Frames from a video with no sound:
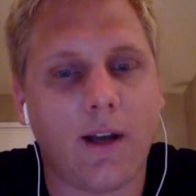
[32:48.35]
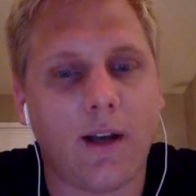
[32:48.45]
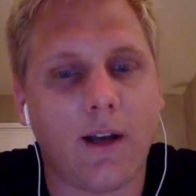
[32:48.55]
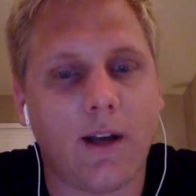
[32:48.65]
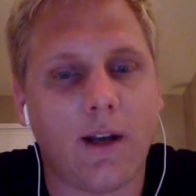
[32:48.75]

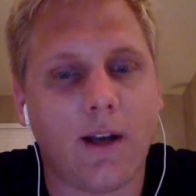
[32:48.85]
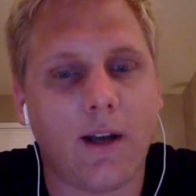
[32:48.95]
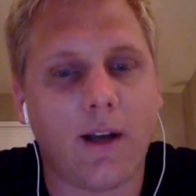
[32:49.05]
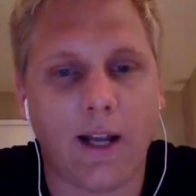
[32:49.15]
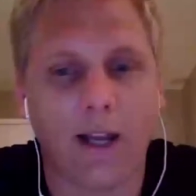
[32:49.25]

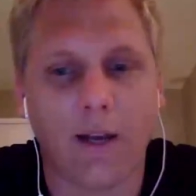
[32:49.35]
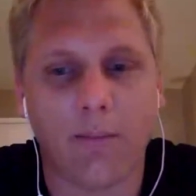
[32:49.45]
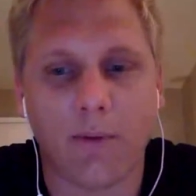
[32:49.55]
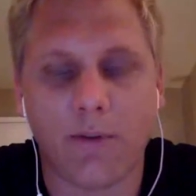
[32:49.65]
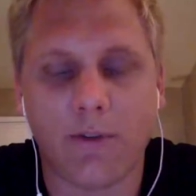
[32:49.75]

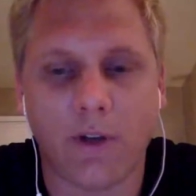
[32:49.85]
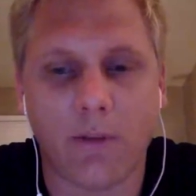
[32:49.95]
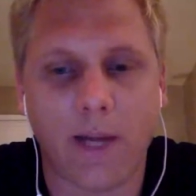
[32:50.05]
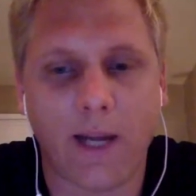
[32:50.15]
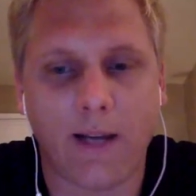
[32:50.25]
and
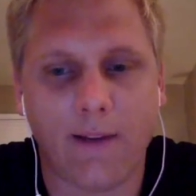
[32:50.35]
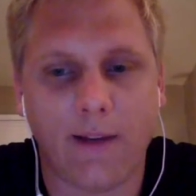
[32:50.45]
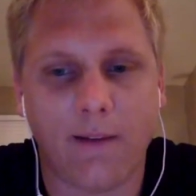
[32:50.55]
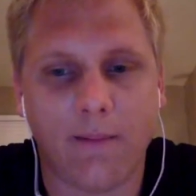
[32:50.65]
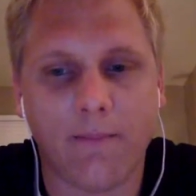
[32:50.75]
boosting or
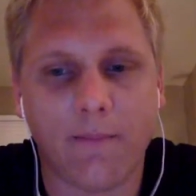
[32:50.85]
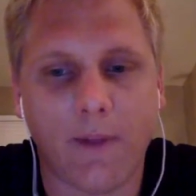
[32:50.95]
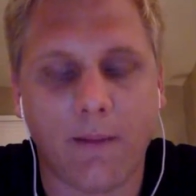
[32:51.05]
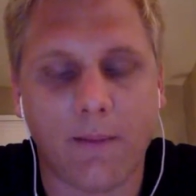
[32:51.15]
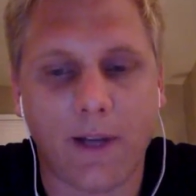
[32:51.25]
bagging them
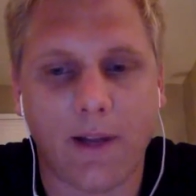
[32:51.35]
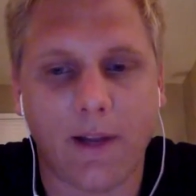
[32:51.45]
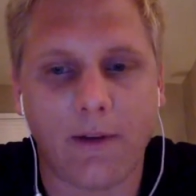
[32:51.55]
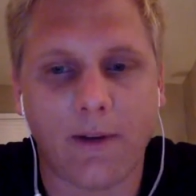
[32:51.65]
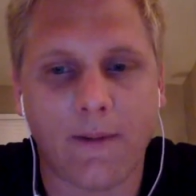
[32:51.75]
together.